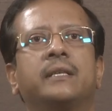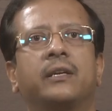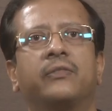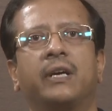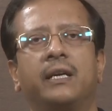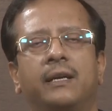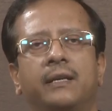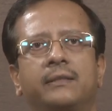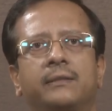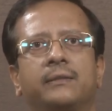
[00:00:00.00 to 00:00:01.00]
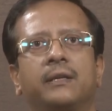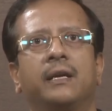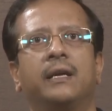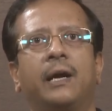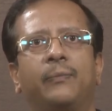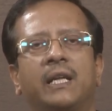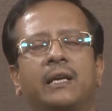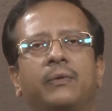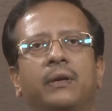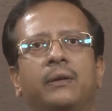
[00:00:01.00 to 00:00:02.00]
set of guidelines
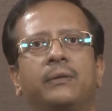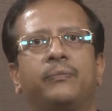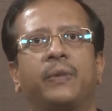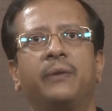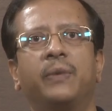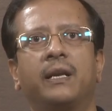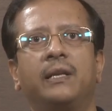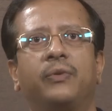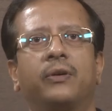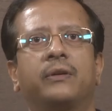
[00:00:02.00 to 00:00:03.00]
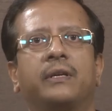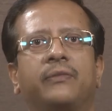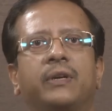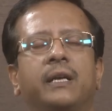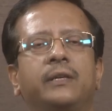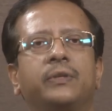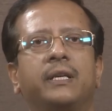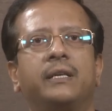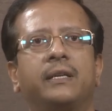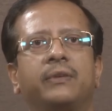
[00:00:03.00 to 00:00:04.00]
applicable primarily for graphical
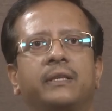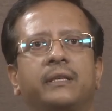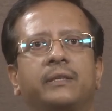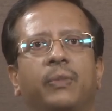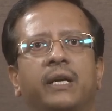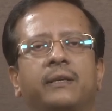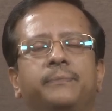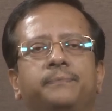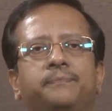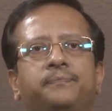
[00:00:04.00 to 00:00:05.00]
user interfaces, but